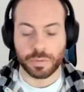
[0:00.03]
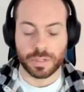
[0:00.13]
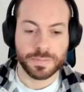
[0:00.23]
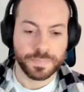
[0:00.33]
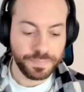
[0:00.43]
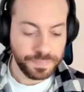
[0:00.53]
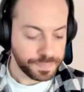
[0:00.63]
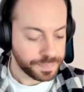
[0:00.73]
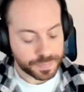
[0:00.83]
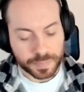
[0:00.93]
Hello everyone.
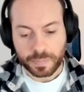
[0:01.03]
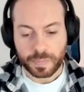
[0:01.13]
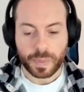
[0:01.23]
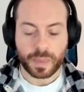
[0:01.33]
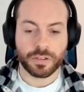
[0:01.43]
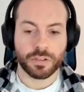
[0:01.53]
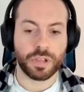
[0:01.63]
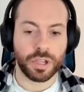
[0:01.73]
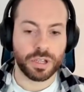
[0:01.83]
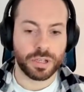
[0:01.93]

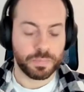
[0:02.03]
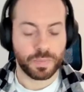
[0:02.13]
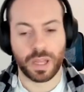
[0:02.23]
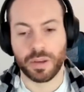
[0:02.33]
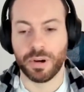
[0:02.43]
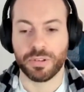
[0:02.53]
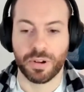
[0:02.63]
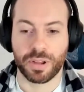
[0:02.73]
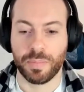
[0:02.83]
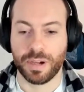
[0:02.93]
Today I'm
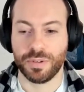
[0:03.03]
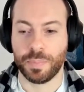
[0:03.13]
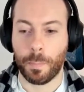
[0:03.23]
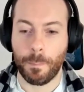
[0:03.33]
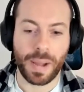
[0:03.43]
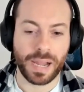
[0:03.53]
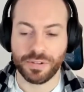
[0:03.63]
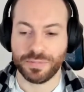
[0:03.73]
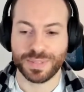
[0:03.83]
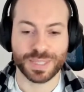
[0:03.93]
going to talk about
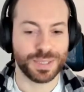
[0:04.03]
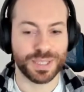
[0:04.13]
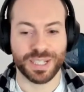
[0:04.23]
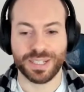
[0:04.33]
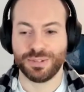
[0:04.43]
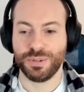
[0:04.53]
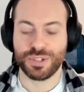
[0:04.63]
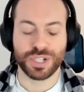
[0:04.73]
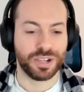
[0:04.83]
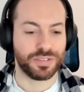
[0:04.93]
Biome,
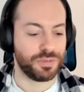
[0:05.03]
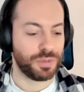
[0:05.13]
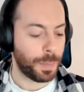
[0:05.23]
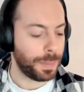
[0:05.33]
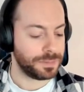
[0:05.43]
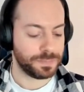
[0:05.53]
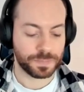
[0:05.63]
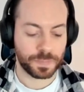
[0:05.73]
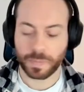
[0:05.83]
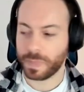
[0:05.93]
the toolchain of the web.